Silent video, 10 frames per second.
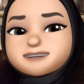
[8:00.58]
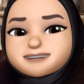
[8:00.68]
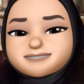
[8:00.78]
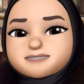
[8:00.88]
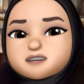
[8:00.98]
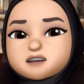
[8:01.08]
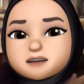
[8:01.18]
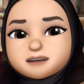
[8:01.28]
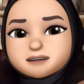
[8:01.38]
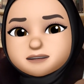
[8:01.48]
English
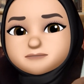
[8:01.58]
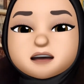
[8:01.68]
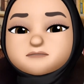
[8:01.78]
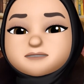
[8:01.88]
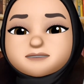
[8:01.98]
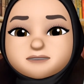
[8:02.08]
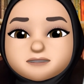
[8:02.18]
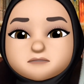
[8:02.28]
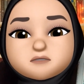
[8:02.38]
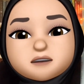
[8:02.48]
Idioms. I rated
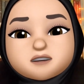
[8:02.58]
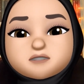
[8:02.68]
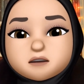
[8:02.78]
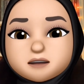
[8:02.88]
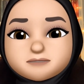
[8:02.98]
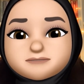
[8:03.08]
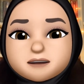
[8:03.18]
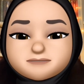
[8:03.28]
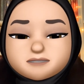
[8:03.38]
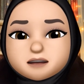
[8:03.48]
this book a solid
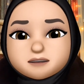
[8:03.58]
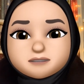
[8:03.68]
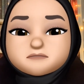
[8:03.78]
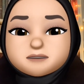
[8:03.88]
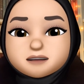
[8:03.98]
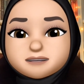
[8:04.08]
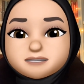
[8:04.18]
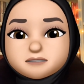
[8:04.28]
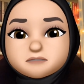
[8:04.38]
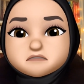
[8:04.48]
5 stars
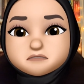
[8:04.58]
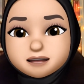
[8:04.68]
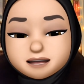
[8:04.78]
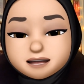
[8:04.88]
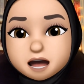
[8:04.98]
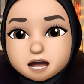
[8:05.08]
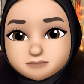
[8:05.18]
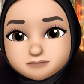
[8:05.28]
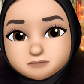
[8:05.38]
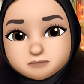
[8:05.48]
because it's really
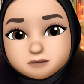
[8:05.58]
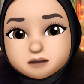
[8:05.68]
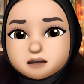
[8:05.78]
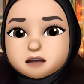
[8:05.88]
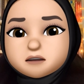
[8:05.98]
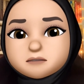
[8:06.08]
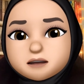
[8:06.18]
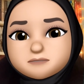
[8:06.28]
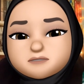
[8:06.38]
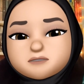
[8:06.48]
helpful
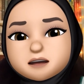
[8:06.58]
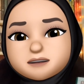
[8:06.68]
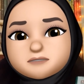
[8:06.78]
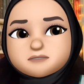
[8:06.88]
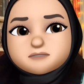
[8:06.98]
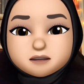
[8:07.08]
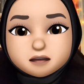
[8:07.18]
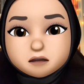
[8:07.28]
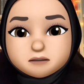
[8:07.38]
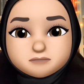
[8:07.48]
when I'm trying to
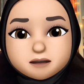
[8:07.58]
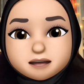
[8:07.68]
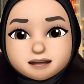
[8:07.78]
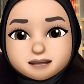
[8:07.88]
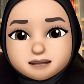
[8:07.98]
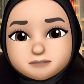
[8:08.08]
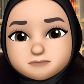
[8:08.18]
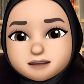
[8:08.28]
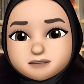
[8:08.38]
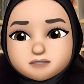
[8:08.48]
think of an
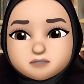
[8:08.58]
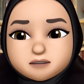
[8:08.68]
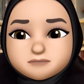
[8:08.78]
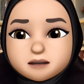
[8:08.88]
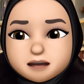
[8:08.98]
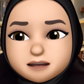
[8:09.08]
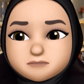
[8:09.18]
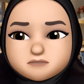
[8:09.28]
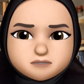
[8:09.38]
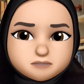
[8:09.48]
idiom that suits my book